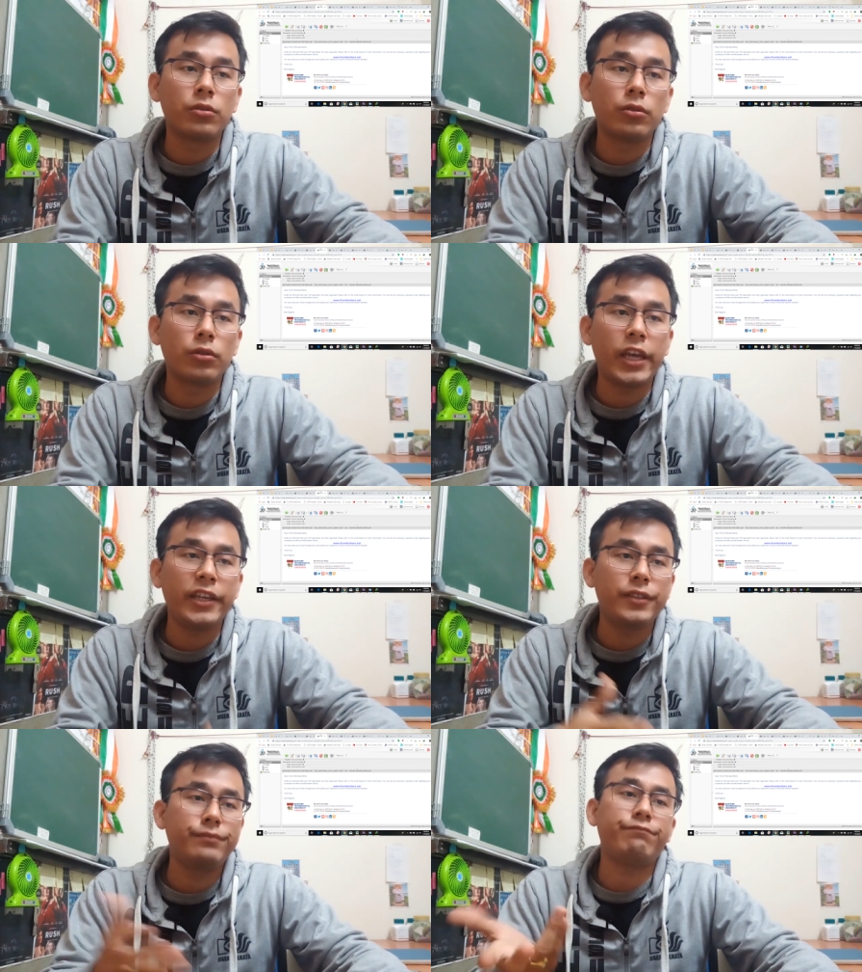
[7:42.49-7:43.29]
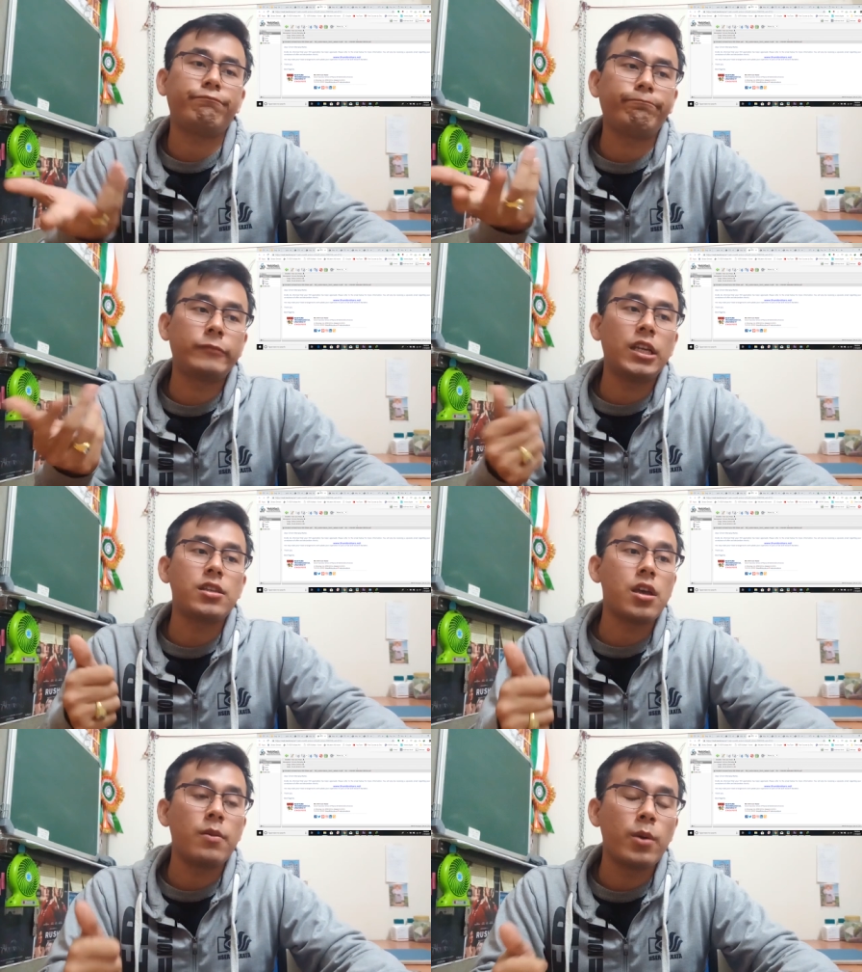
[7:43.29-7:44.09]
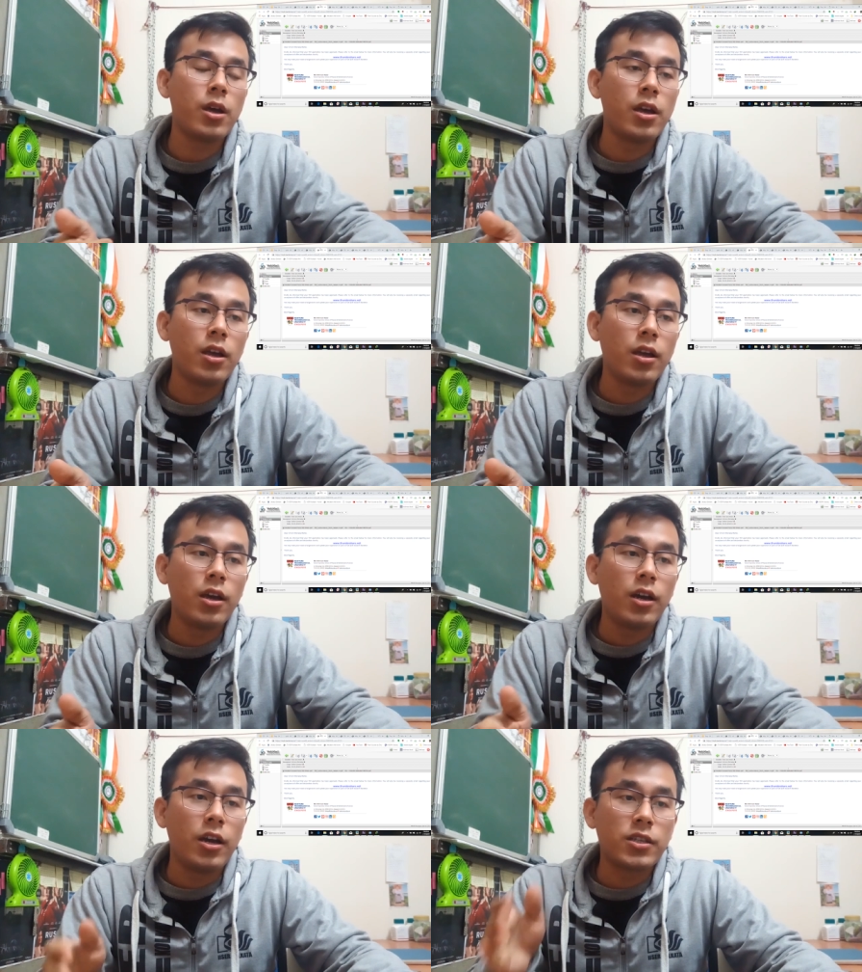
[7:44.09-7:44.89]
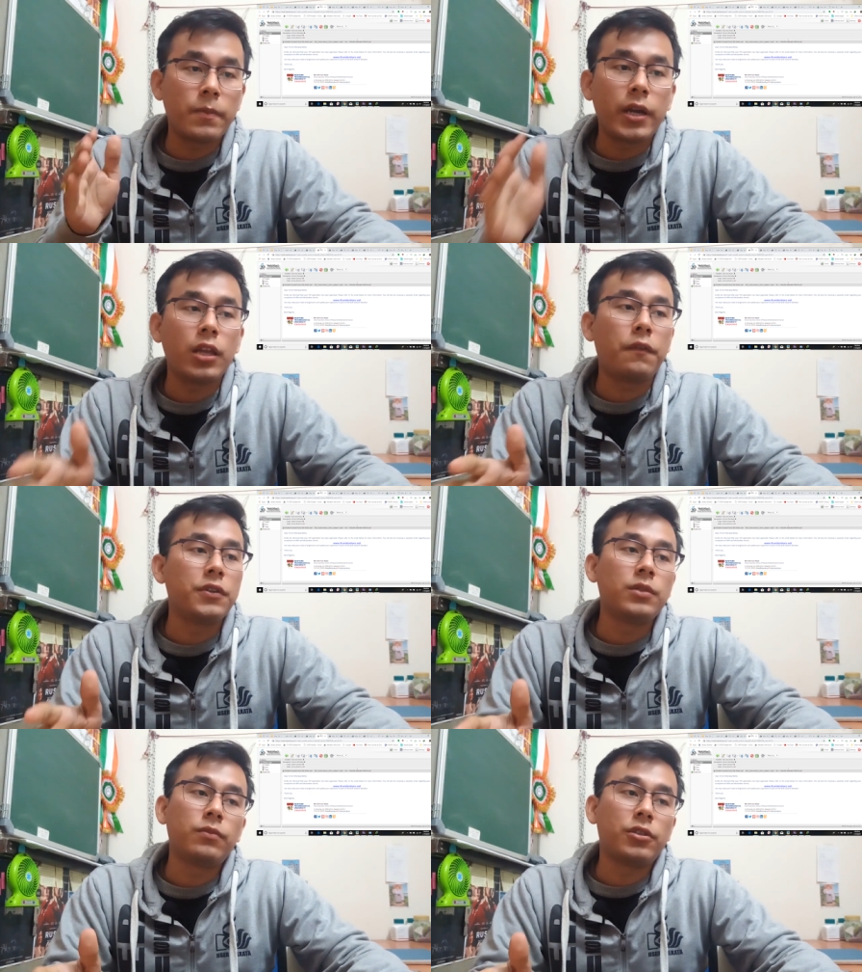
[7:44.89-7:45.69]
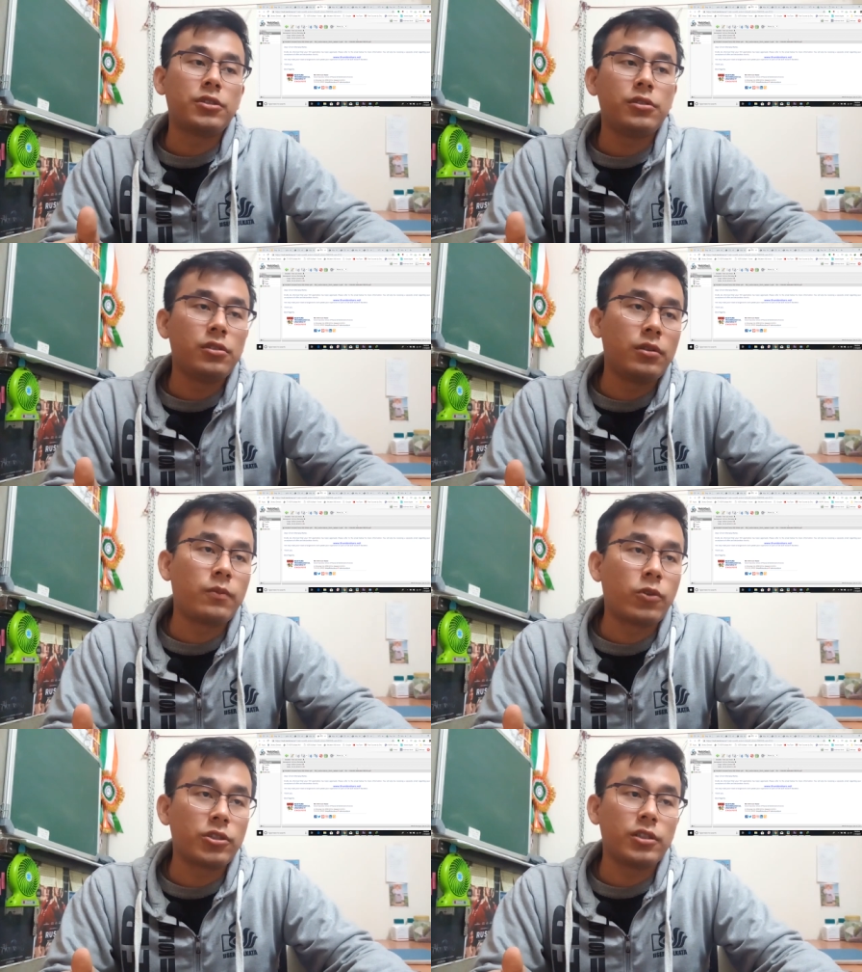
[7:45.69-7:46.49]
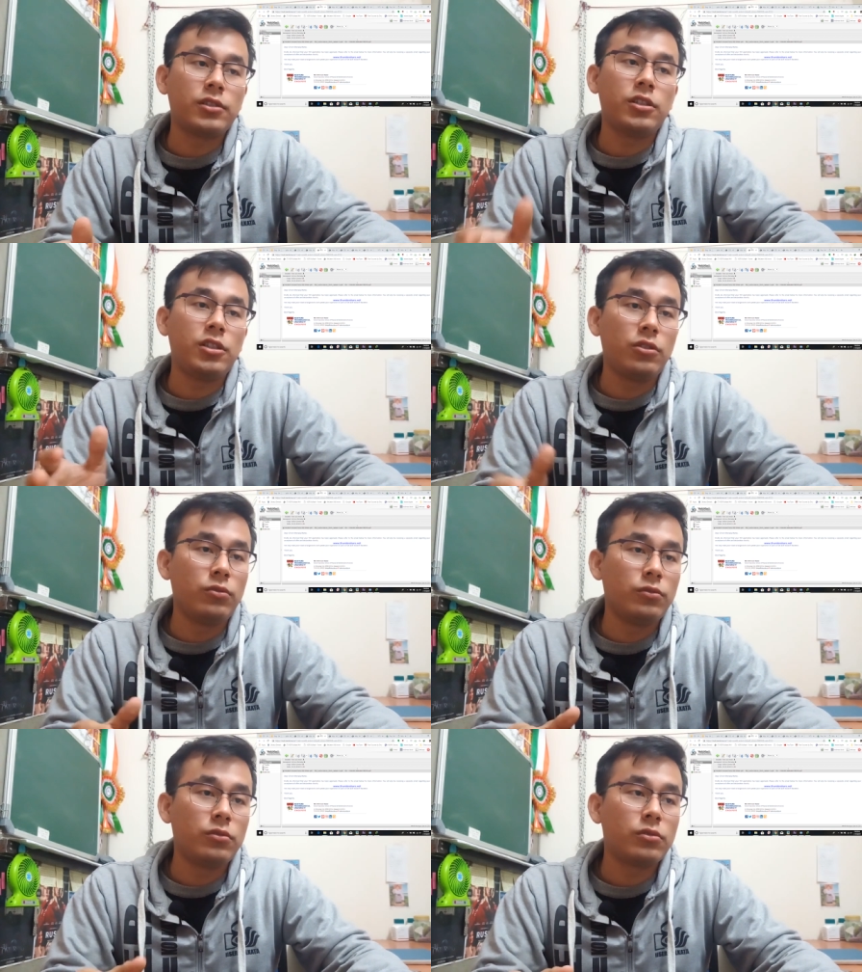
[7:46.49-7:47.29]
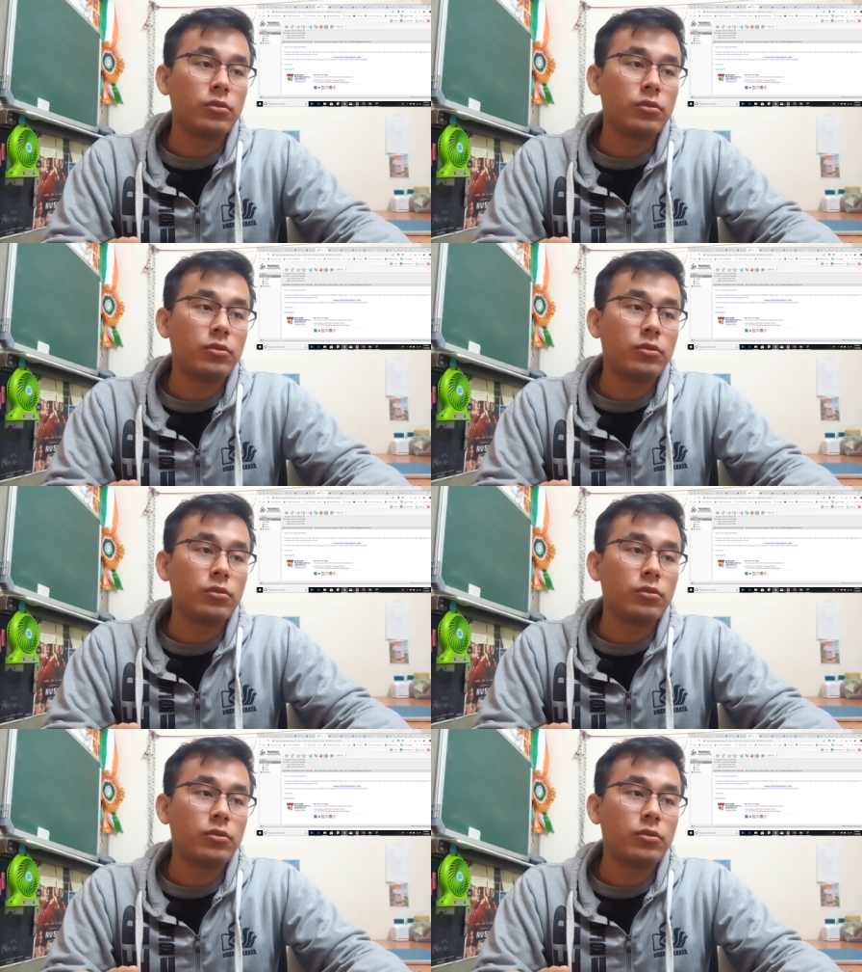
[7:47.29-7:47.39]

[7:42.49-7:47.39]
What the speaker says: So like, it's a very efficient process that they do.